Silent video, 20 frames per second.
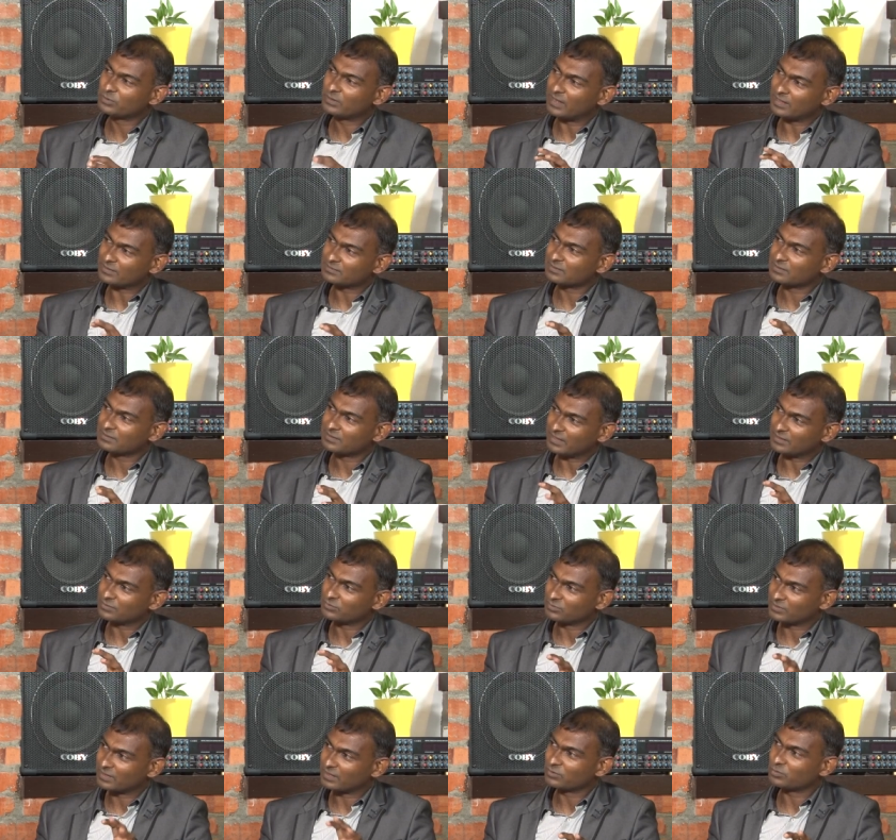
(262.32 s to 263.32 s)
good lesson that
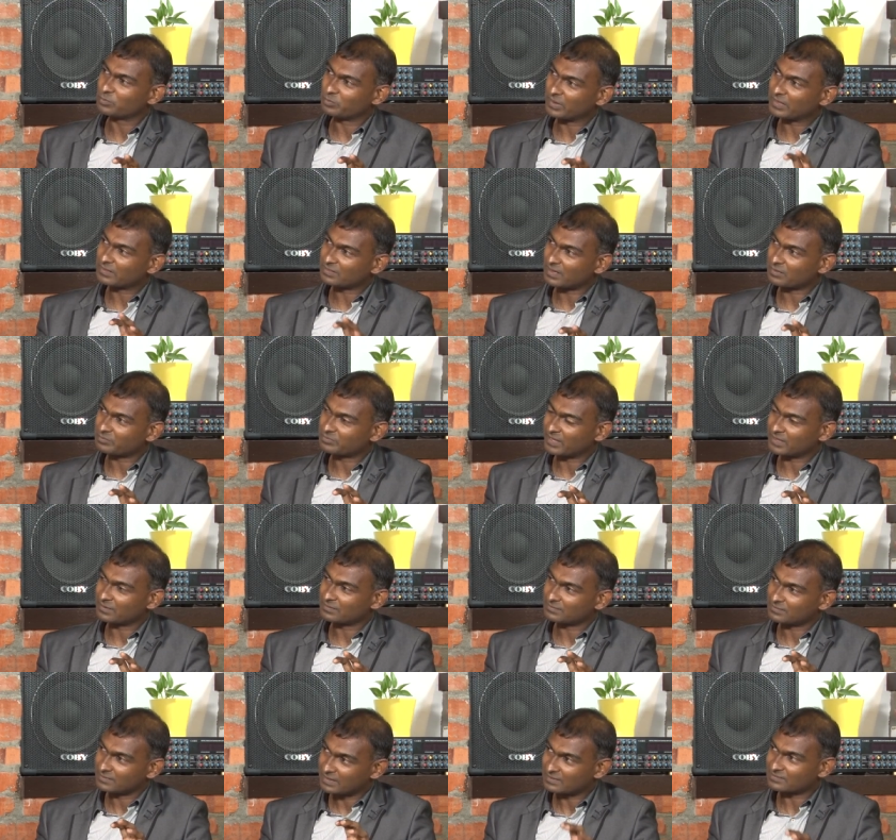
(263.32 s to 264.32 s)
you think you picked up that
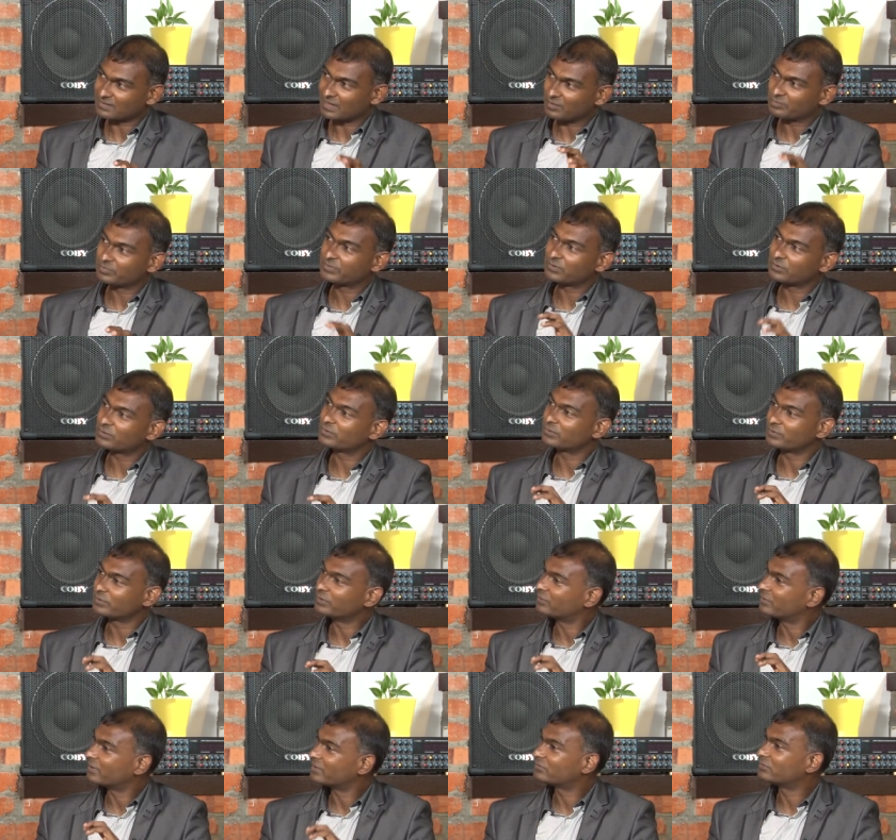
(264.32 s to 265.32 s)
has helped you,
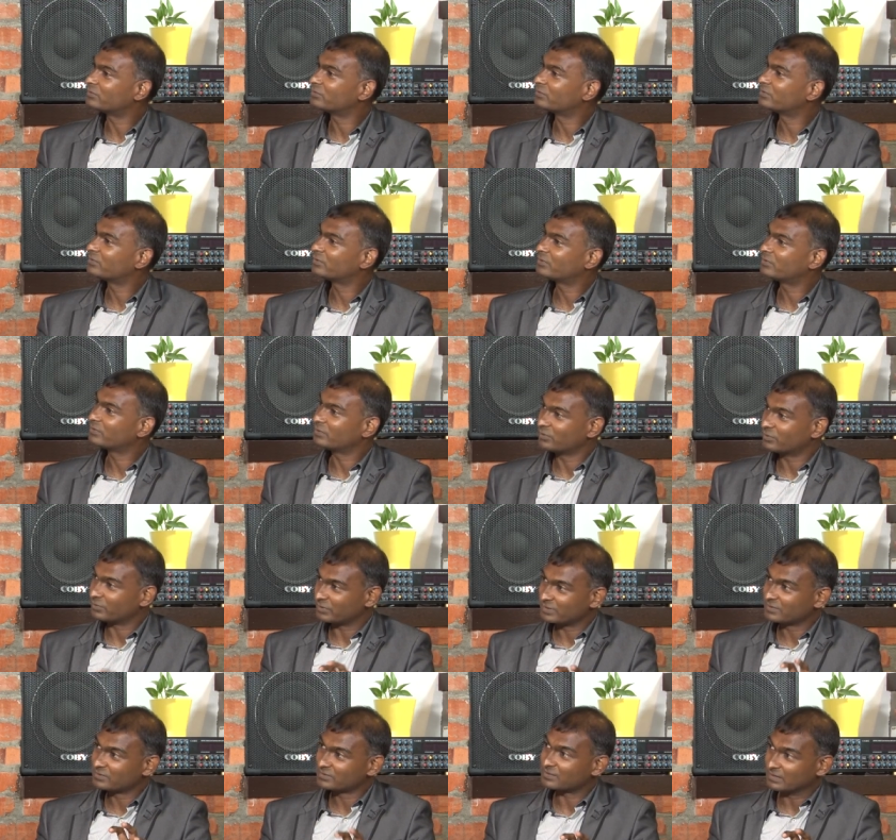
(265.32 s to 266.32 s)
you know, as you know,
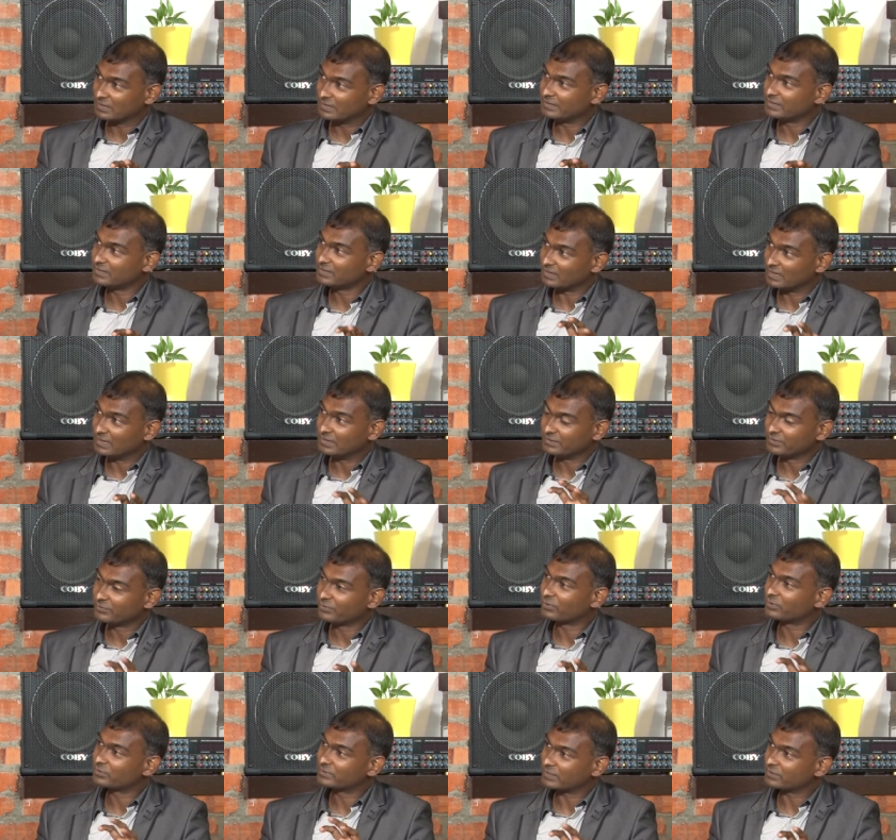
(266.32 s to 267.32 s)
in this early
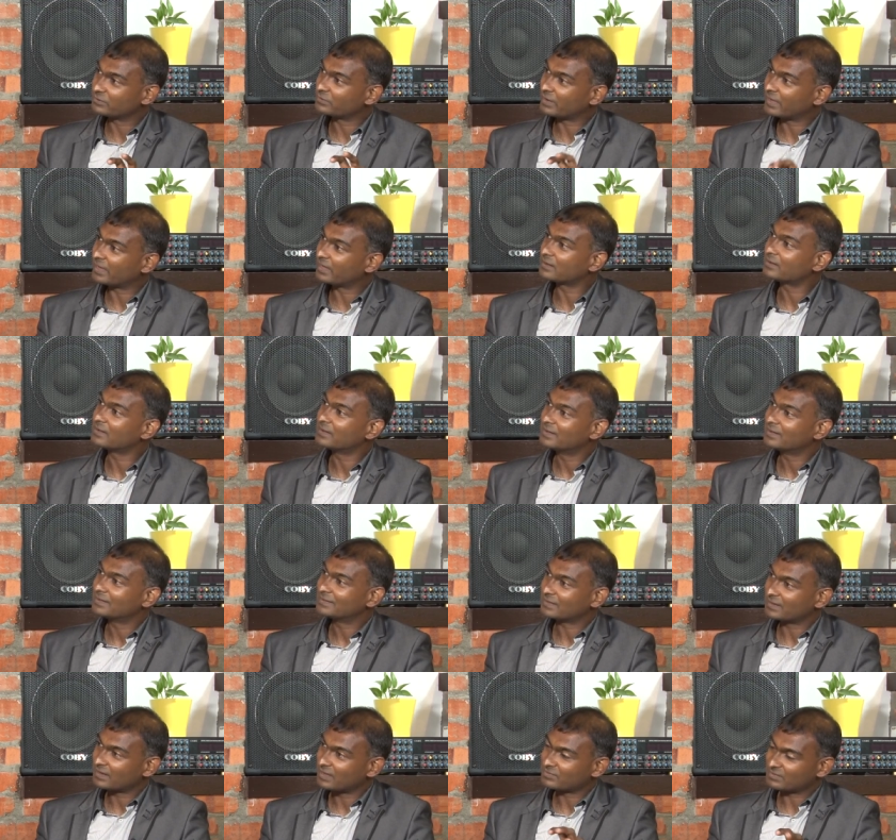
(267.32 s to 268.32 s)
role that you had,
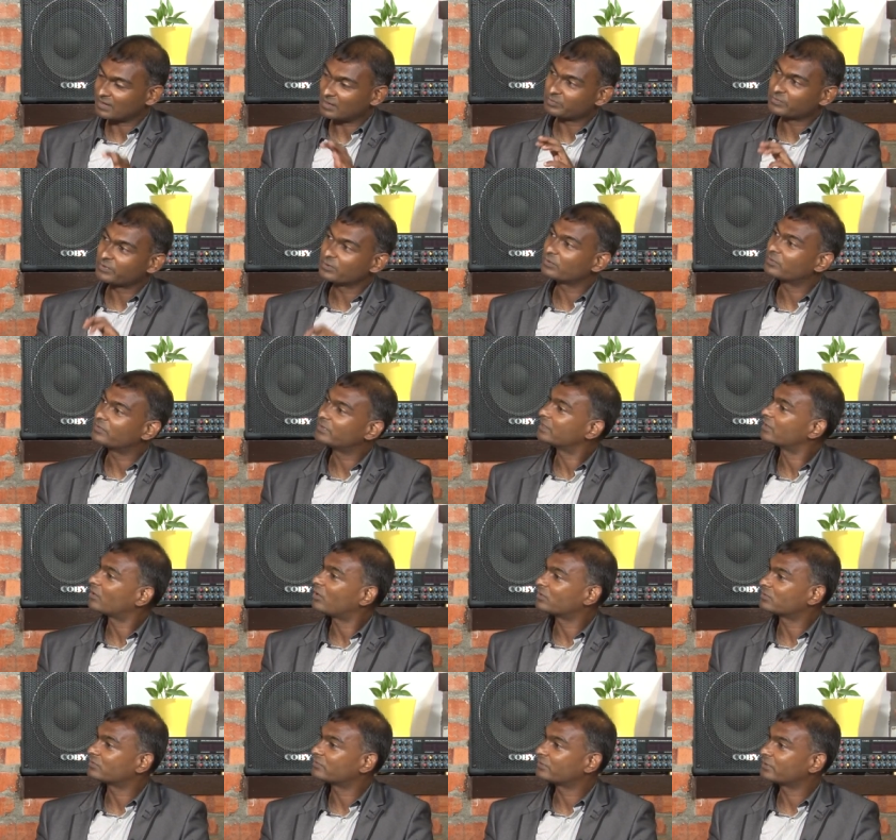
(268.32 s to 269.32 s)
that has helped you over the
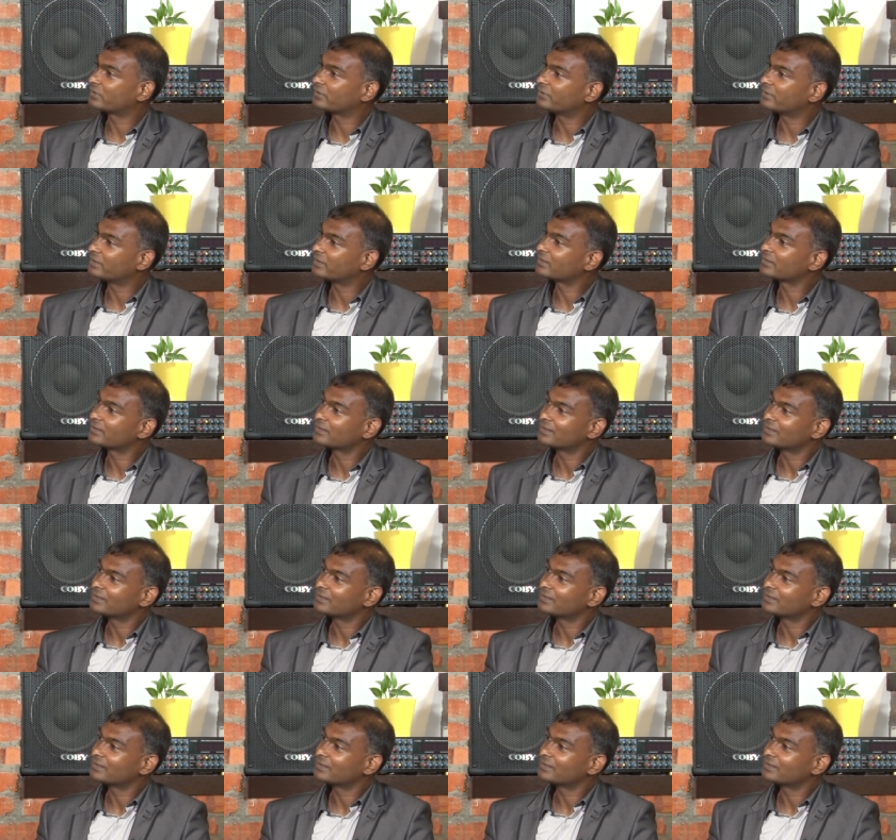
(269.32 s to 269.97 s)
course of your career?